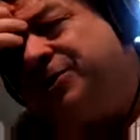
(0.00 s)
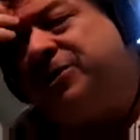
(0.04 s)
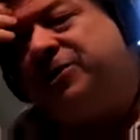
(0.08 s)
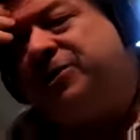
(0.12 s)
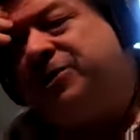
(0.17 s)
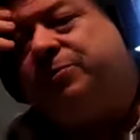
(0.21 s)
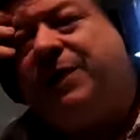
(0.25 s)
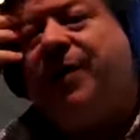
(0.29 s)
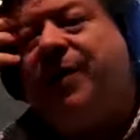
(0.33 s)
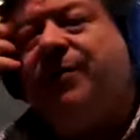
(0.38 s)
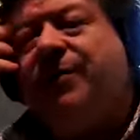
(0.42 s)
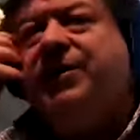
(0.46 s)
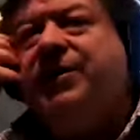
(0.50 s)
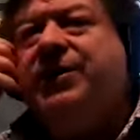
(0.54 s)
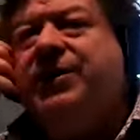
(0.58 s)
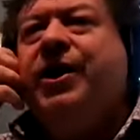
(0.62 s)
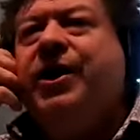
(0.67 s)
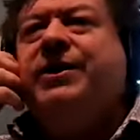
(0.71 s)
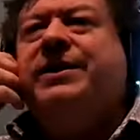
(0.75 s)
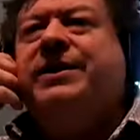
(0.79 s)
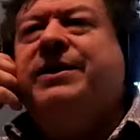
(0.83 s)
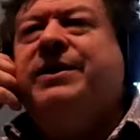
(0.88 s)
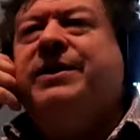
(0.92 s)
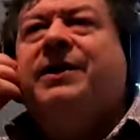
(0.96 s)
without
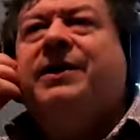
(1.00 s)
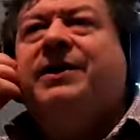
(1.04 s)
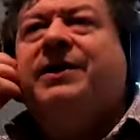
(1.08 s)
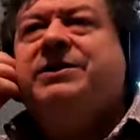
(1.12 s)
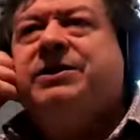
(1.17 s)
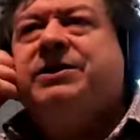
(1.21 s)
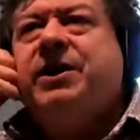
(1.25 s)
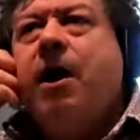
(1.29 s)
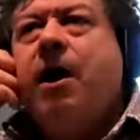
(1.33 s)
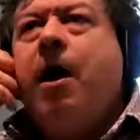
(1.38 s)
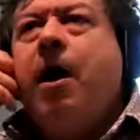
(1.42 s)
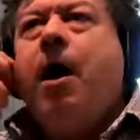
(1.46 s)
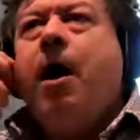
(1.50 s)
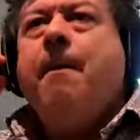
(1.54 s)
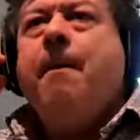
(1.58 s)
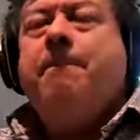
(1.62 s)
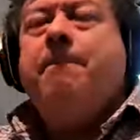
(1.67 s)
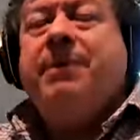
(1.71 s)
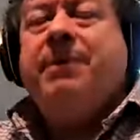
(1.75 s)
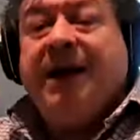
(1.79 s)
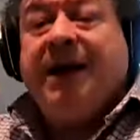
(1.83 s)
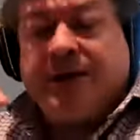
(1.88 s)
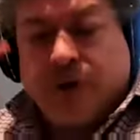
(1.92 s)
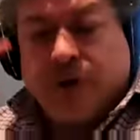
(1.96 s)
nerdiness,
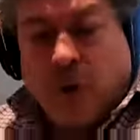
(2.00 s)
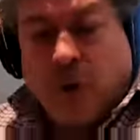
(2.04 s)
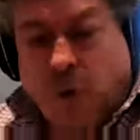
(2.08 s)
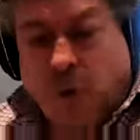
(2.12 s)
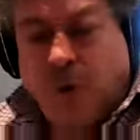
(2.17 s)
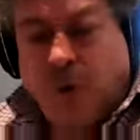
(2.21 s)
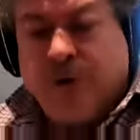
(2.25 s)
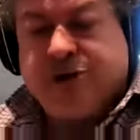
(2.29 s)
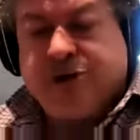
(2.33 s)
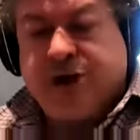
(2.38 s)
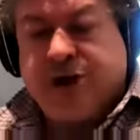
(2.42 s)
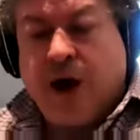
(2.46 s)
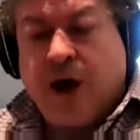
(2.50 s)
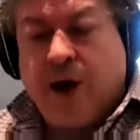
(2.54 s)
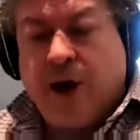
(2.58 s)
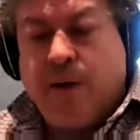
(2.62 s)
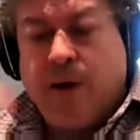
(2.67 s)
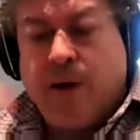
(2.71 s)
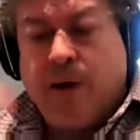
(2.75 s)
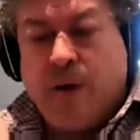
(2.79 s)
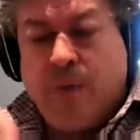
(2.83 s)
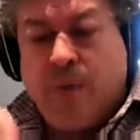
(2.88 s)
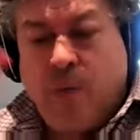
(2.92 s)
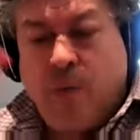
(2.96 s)
but it's also
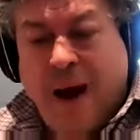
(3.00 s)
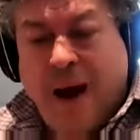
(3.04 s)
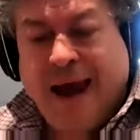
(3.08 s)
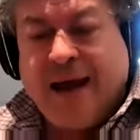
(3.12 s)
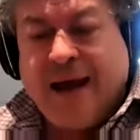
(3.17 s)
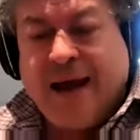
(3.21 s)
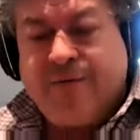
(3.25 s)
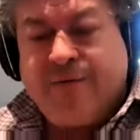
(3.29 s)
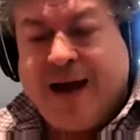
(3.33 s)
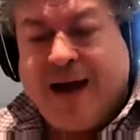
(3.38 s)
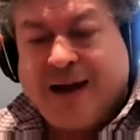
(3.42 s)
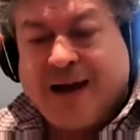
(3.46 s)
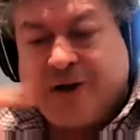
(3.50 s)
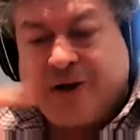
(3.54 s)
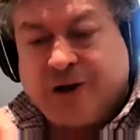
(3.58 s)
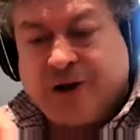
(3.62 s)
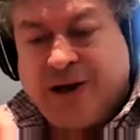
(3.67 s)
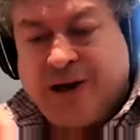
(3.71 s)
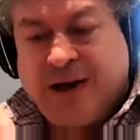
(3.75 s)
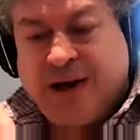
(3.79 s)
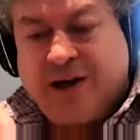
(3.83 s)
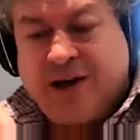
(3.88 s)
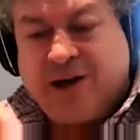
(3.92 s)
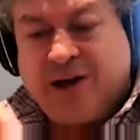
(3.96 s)
a way of
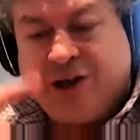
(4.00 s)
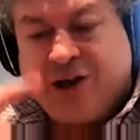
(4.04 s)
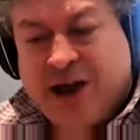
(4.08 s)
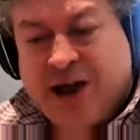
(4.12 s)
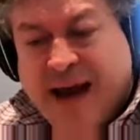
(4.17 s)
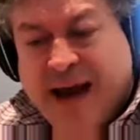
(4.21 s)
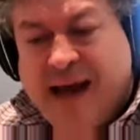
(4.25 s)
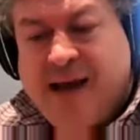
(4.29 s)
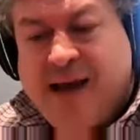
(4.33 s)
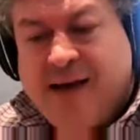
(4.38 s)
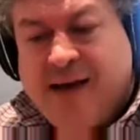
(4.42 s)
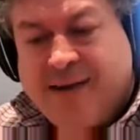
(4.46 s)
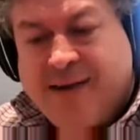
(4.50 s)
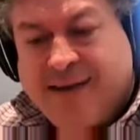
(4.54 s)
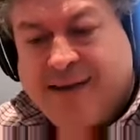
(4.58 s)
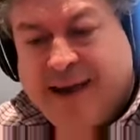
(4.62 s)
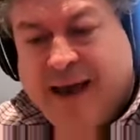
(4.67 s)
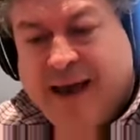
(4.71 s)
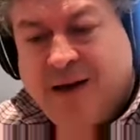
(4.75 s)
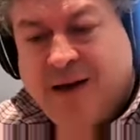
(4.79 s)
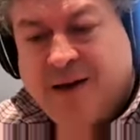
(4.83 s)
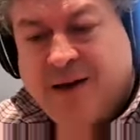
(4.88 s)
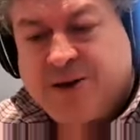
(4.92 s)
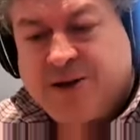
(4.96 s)
actually saying
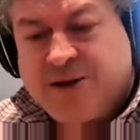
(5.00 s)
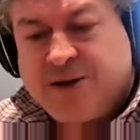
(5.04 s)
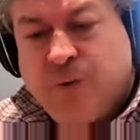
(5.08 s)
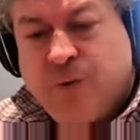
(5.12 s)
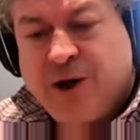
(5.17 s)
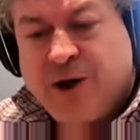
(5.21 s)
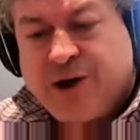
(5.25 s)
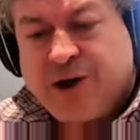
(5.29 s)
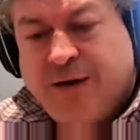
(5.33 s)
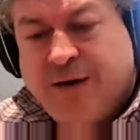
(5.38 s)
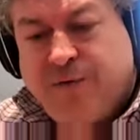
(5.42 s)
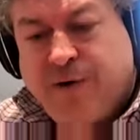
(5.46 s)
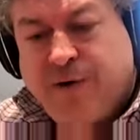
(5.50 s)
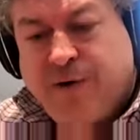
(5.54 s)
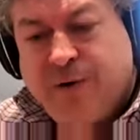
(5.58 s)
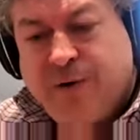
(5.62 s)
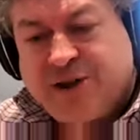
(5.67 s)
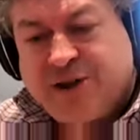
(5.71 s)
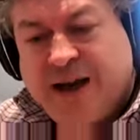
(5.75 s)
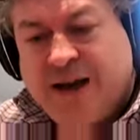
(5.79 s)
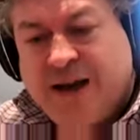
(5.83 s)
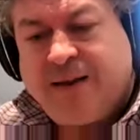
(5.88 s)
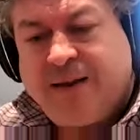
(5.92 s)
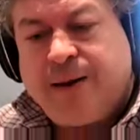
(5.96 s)
things which, if you
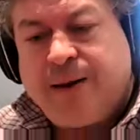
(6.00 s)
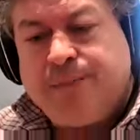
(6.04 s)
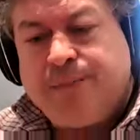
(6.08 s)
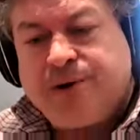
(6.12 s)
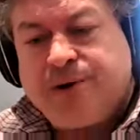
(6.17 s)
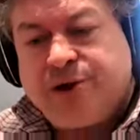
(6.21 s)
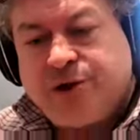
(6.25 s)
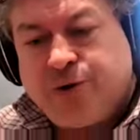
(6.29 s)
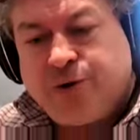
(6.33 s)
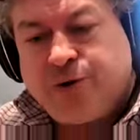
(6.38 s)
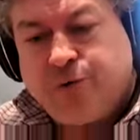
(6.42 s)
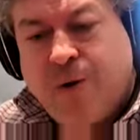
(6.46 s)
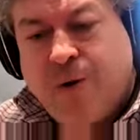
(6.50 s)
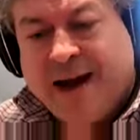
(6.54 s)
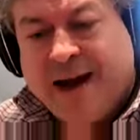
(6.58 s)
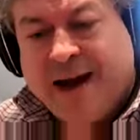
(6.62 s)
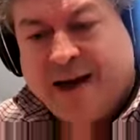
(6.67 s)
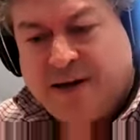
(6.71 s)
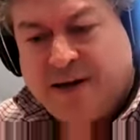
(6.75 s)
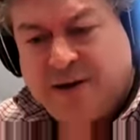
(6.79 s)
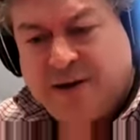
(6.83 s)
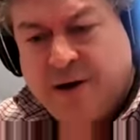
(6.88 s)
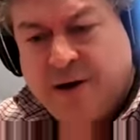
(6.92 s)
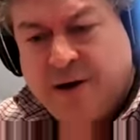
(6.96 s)
said them
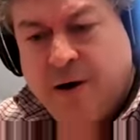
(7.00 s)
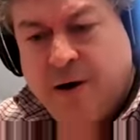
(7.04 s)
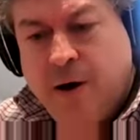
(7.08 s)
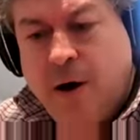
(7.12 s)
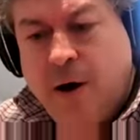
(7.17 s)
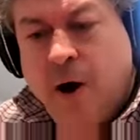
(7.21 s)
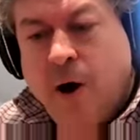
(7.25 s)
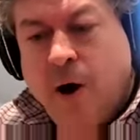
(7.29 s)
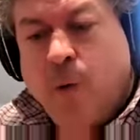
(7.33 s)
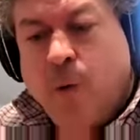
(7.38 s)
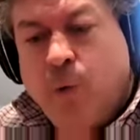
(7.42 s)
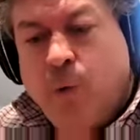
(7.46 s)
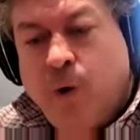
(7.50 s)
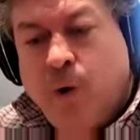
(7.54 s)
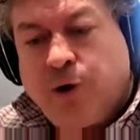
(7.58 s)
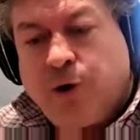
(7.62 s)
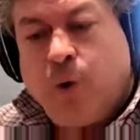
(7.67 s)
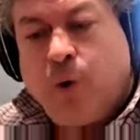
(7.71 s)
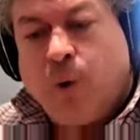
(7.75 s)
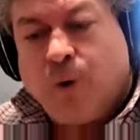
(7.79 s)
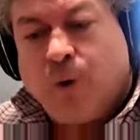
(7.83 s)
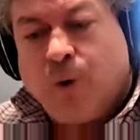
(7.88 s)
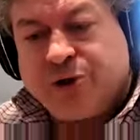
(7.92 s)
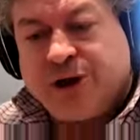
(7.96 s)
straight, would
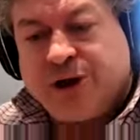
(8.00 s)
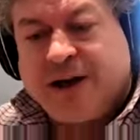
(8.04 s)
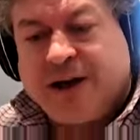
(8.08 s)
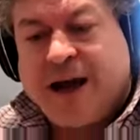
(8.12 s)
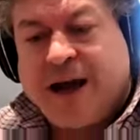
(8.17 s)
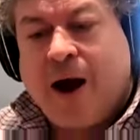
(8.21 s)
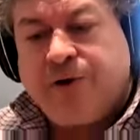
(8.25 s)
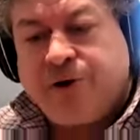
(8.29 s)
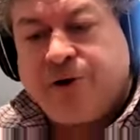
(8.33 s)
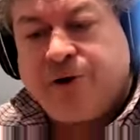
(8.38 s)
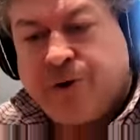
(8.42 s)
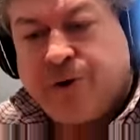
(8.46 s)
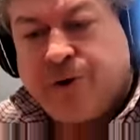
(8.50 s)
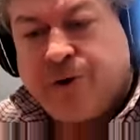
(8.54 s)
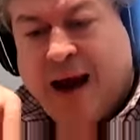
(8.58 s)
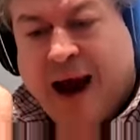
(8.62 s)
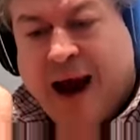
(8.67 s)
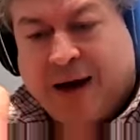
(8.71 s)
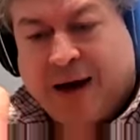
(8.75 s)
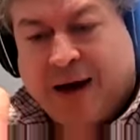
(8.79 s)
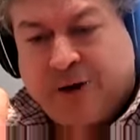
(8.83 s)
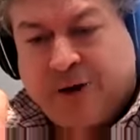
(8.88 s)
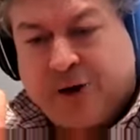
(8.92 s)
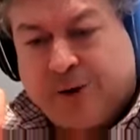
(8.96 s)
cause a counter
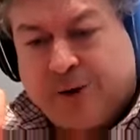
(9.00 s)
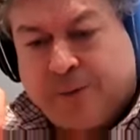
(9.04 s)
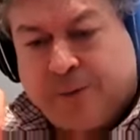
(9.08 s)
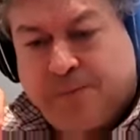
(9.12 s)
reaction.